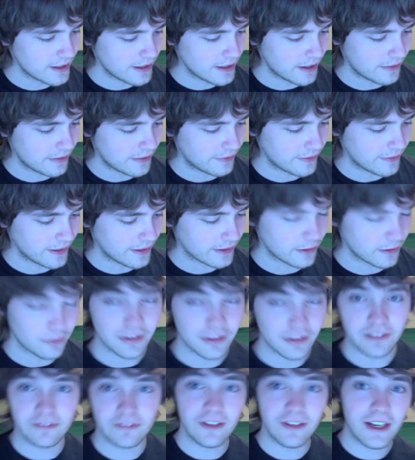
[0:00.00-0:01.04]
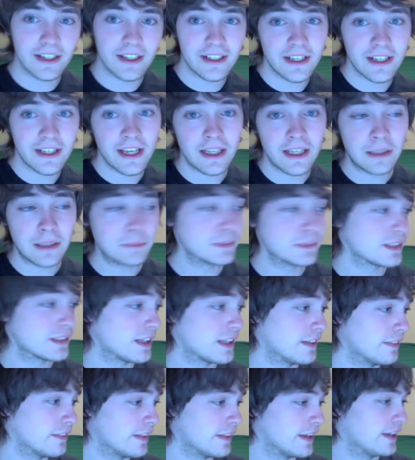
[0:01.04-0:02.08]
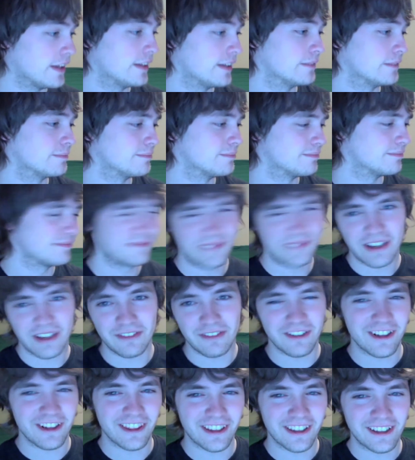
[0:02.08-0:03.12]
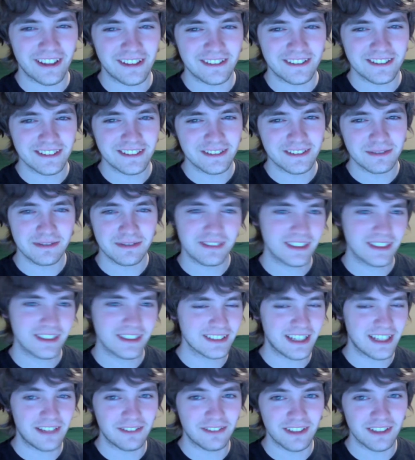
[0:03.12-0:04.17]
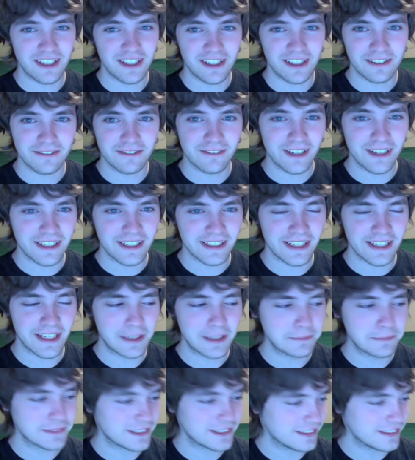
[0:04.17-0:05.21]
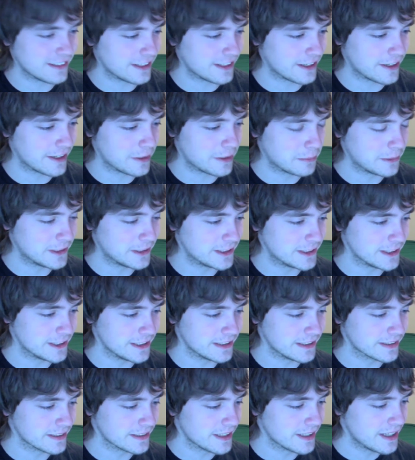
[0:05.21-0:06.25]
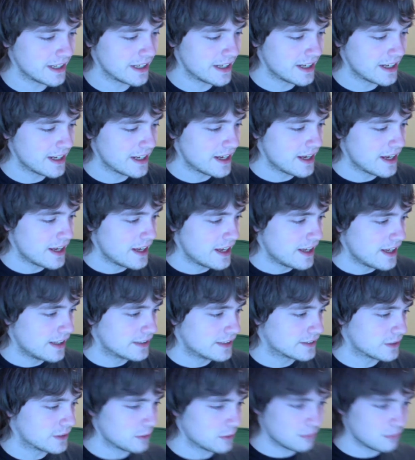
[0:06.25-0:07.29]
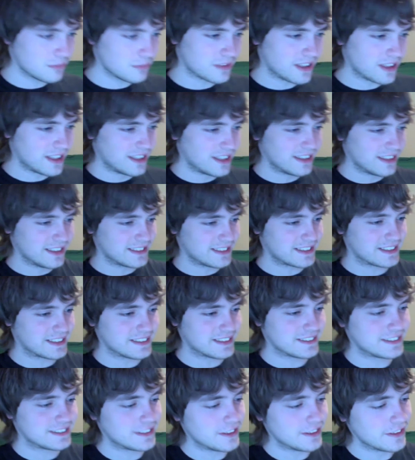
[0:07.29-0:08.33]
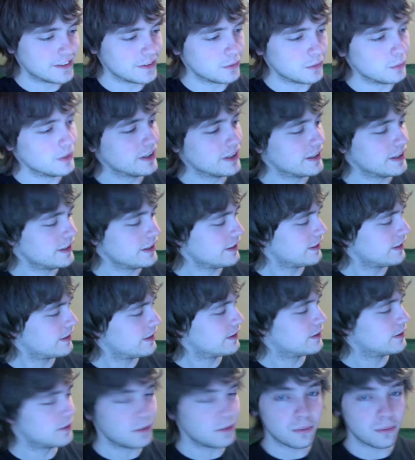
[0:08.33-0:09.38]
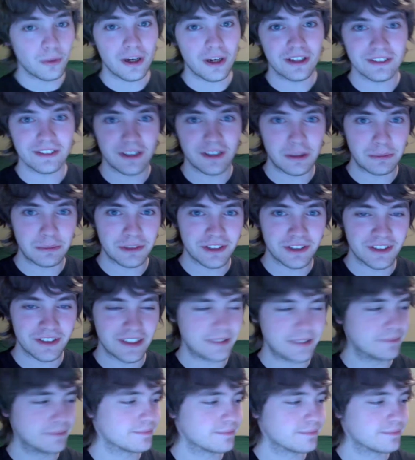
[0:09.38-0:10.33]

and then go into fighting games and then everything else, because I have a lot of fighting games and a lot of RPGs. So let's get started with Wild Arms 3.